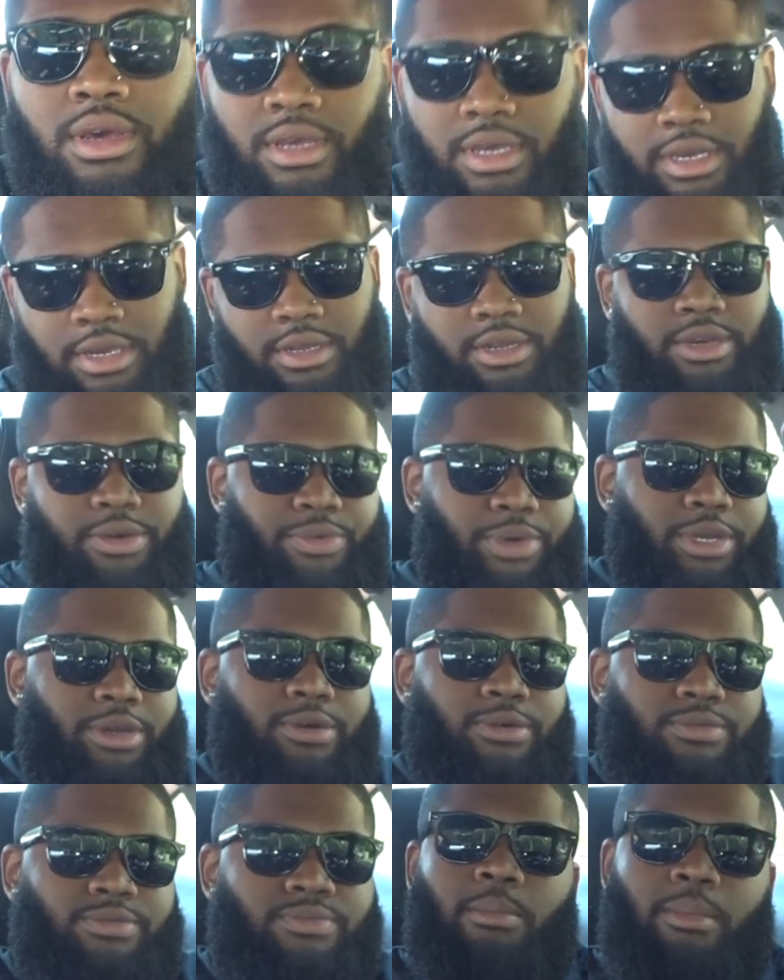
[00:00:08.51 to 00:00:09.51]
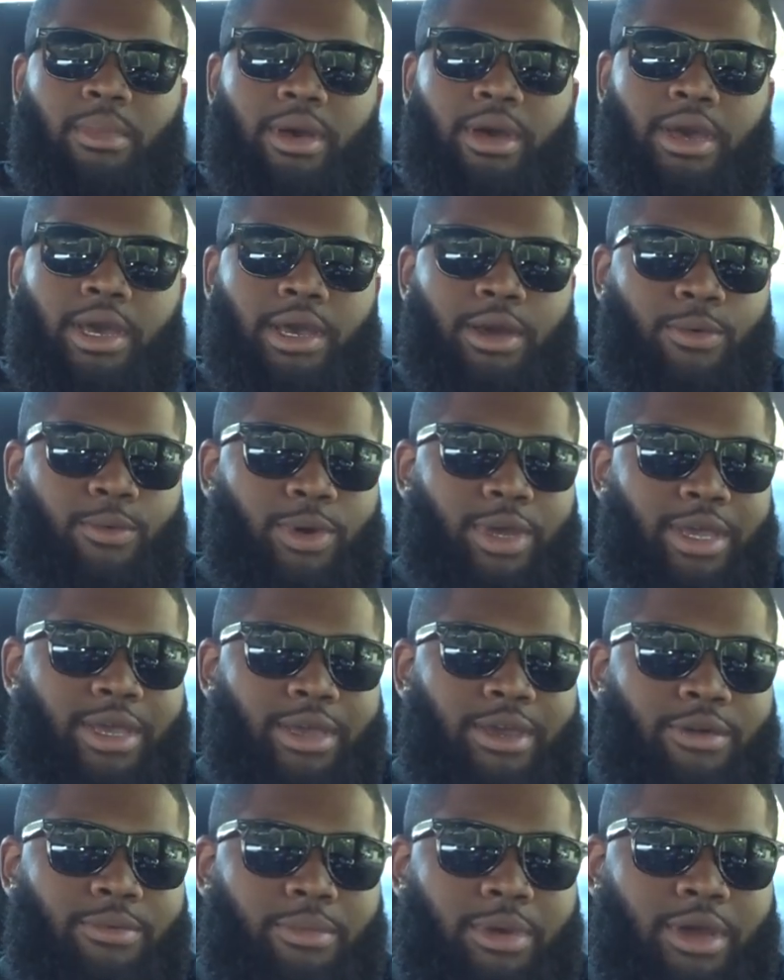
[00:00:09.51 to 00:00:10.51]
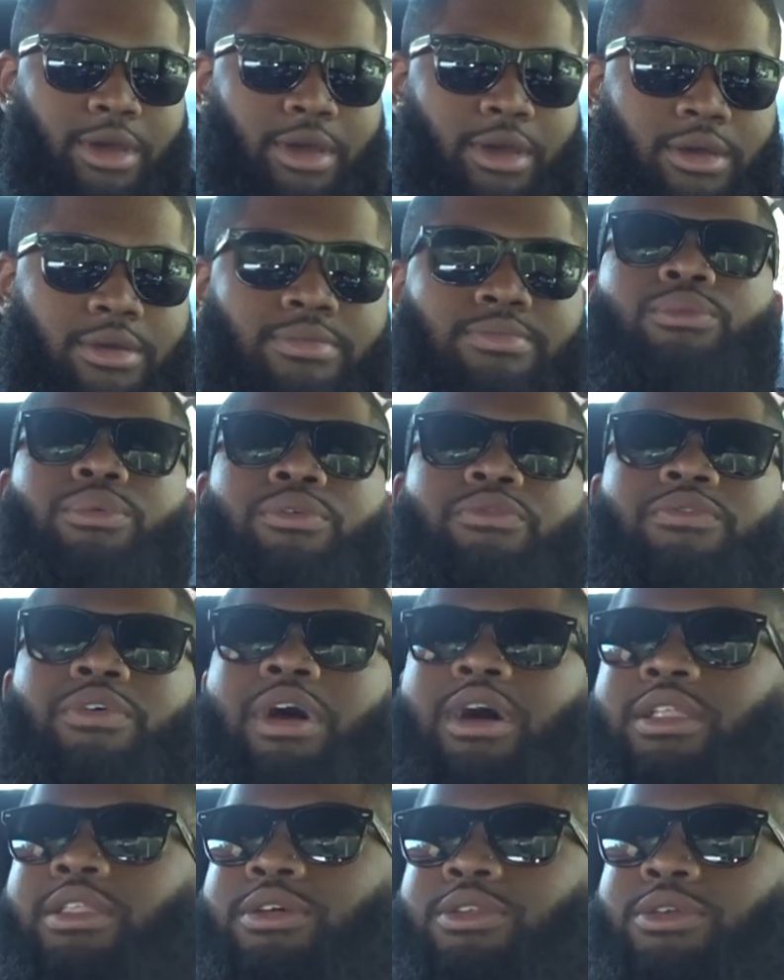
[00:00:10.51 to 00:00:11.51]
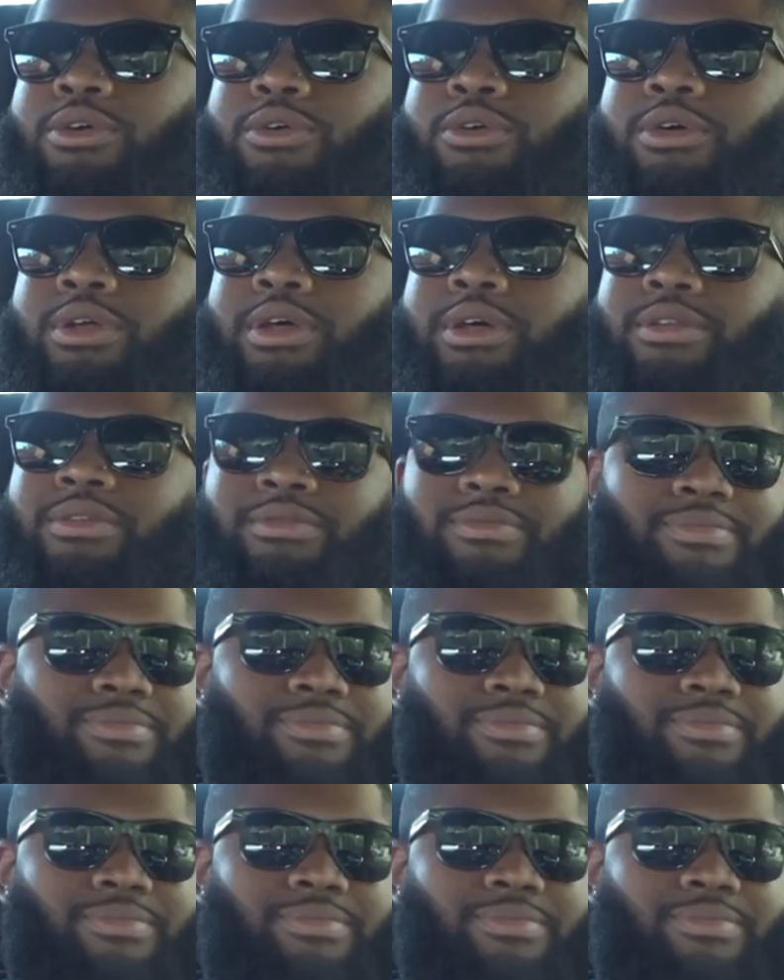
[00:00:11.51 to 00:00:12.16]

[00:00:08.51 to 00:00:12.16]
Yeah, there we go. Man, we here, man. We finally doing it.